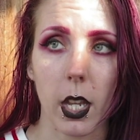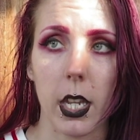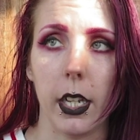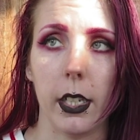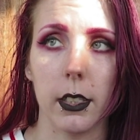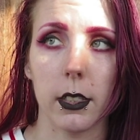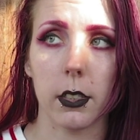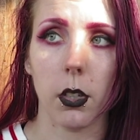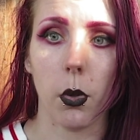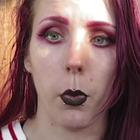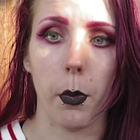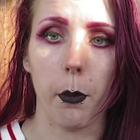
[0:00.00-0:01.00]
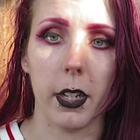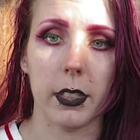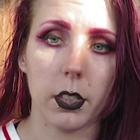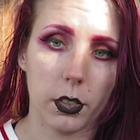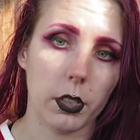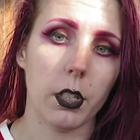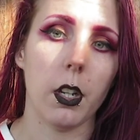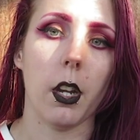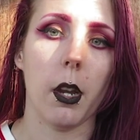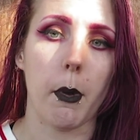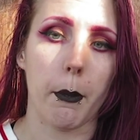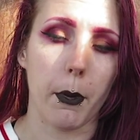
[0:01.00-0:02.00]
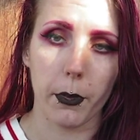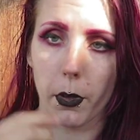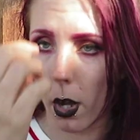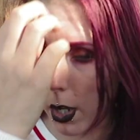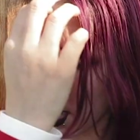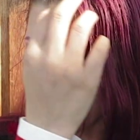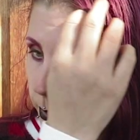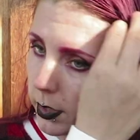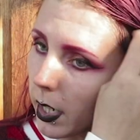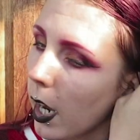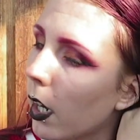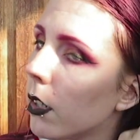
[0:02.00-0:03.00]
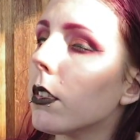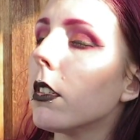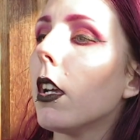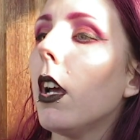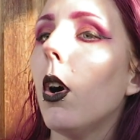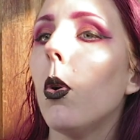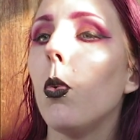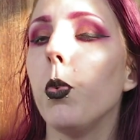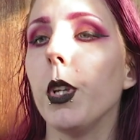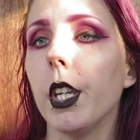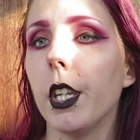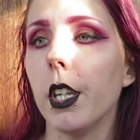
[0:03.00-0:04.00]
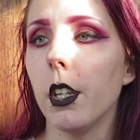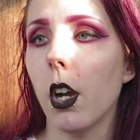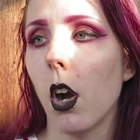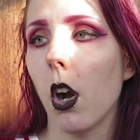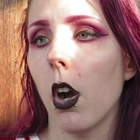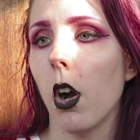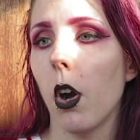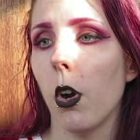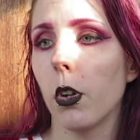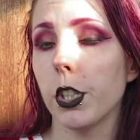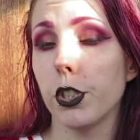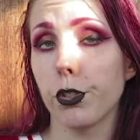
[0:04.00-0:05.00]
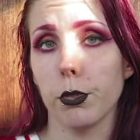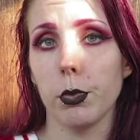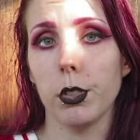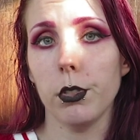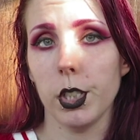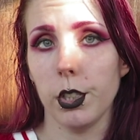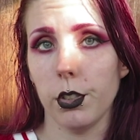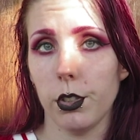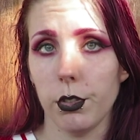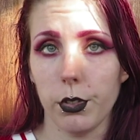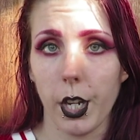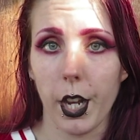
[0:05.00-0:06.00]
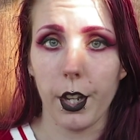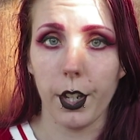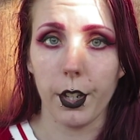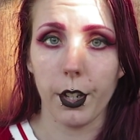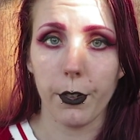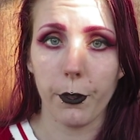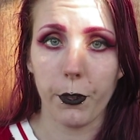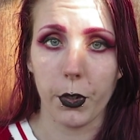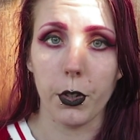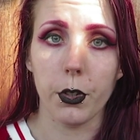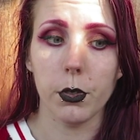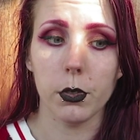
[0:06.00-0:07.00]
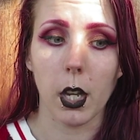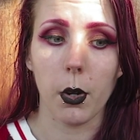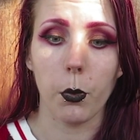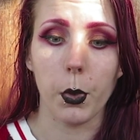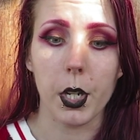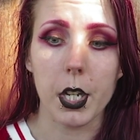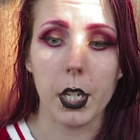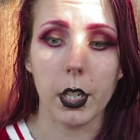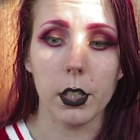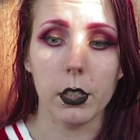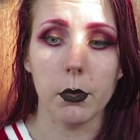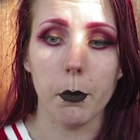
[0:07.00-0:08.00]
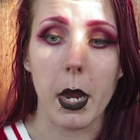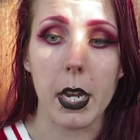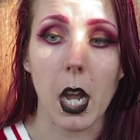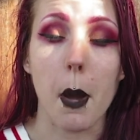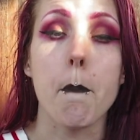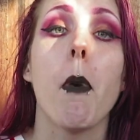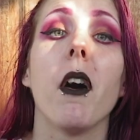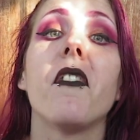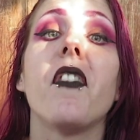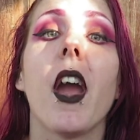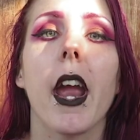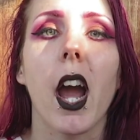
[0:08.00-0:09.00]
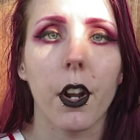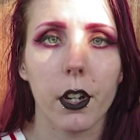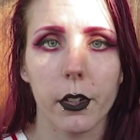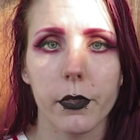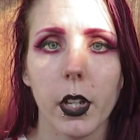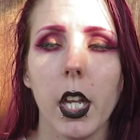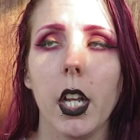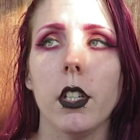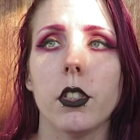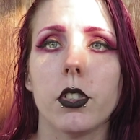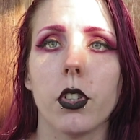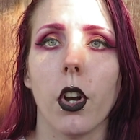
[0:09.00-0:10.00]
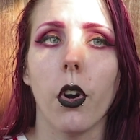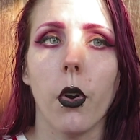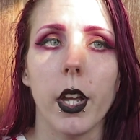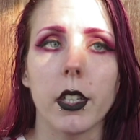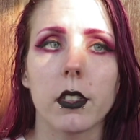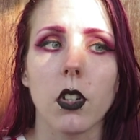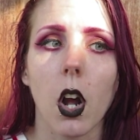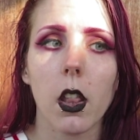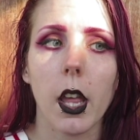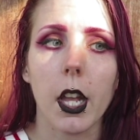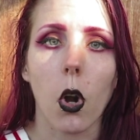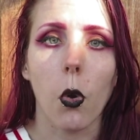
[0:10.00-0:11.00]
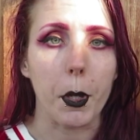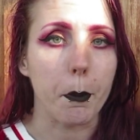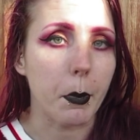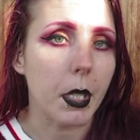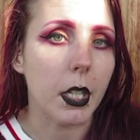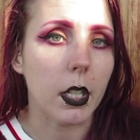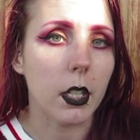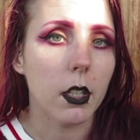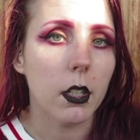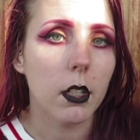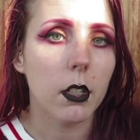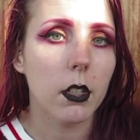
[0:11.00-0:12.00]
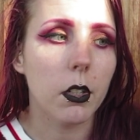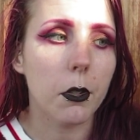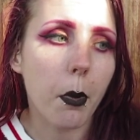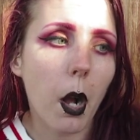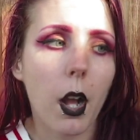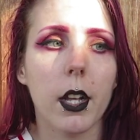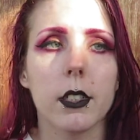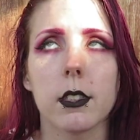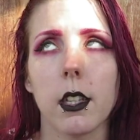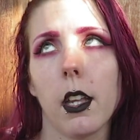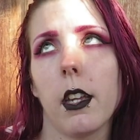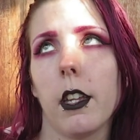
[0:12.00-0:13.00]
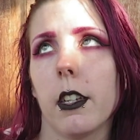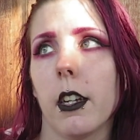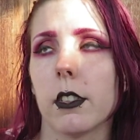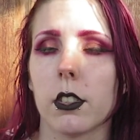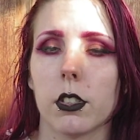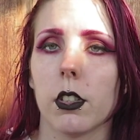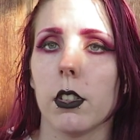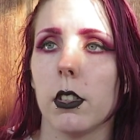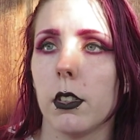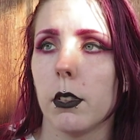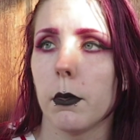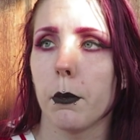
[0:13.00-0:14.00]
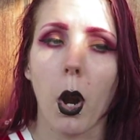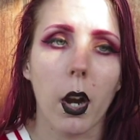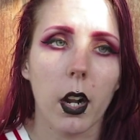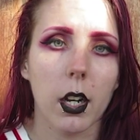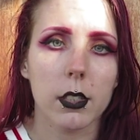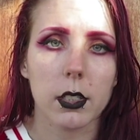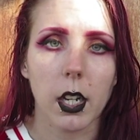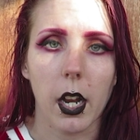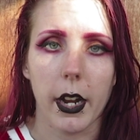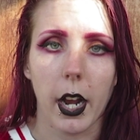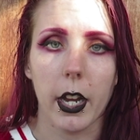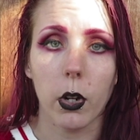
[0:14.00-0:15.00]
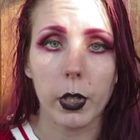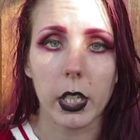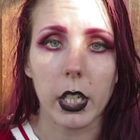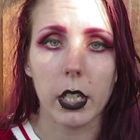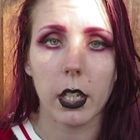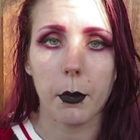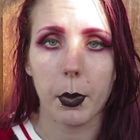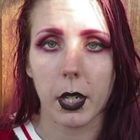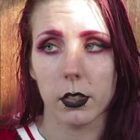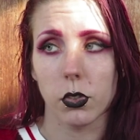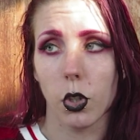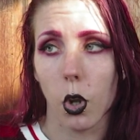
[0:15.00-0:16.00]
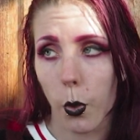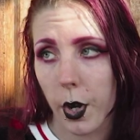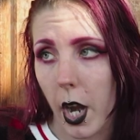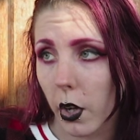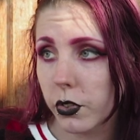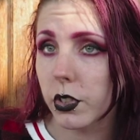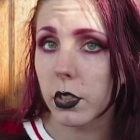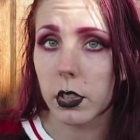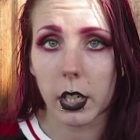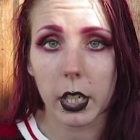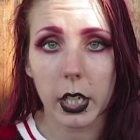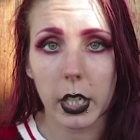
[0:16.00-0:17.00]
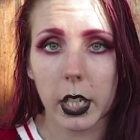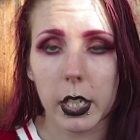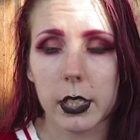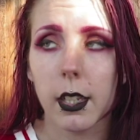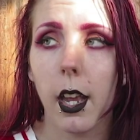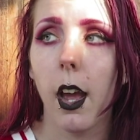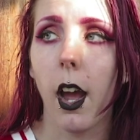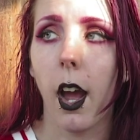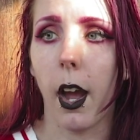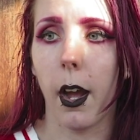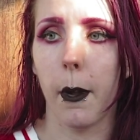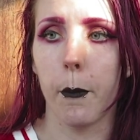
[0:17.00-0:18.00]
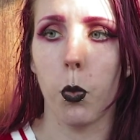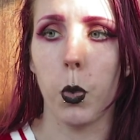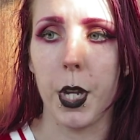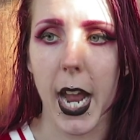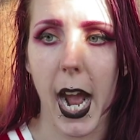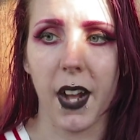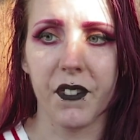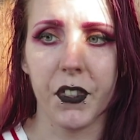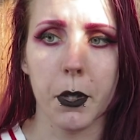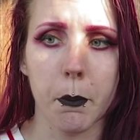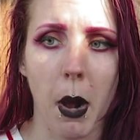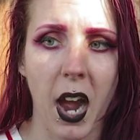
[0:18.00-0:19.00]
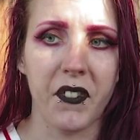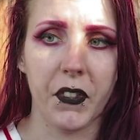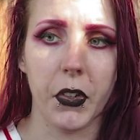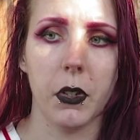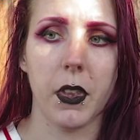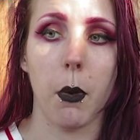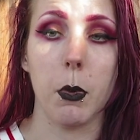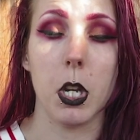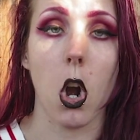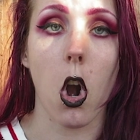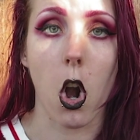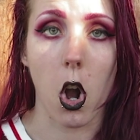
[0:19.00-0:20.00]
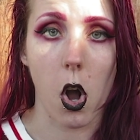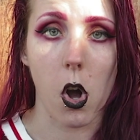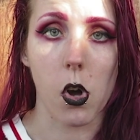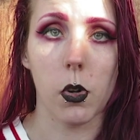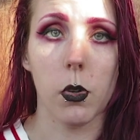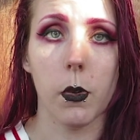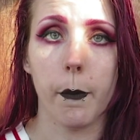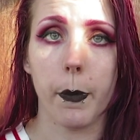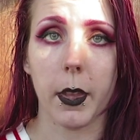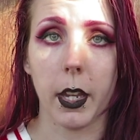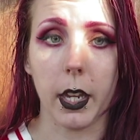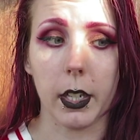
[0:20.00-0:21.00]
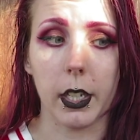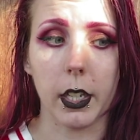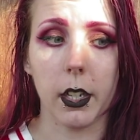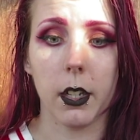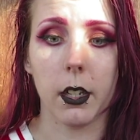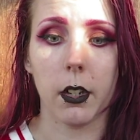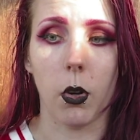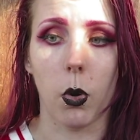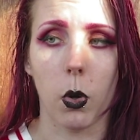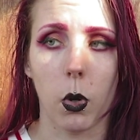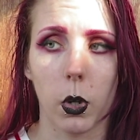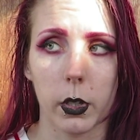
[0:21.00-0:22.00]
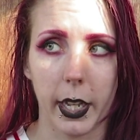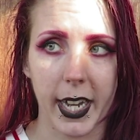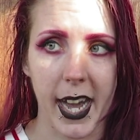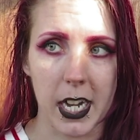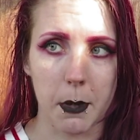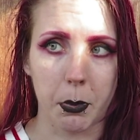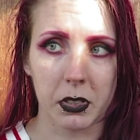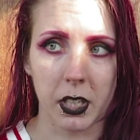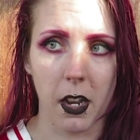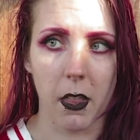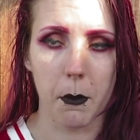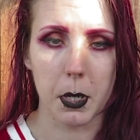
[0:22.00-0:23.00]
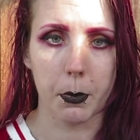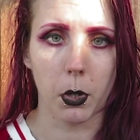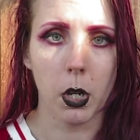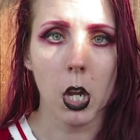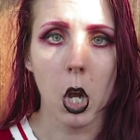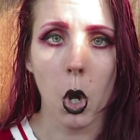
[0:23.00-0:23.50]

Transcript: is when my sister and my brother-in-law comes down, we all contribute into getting food that we can make a buffet out of. So it's not like only me who buys like a certain product and I only eat it because no one else is gonna eat it. We have to buy food that we all eat it, or like 80% of the people